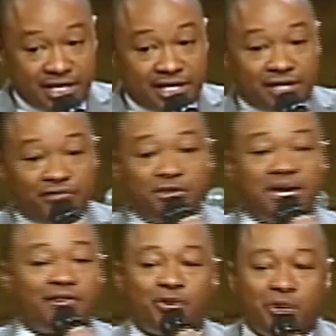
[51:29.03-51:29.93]
If you
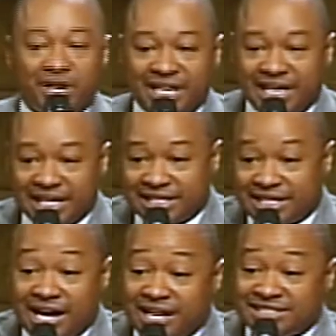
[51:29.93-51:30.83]
ever want to
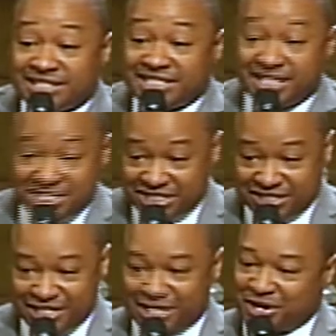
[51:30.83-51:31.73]
get God's
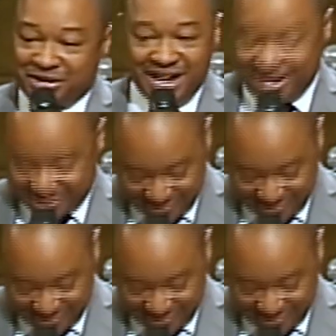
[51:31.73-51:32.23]
attention, learn how to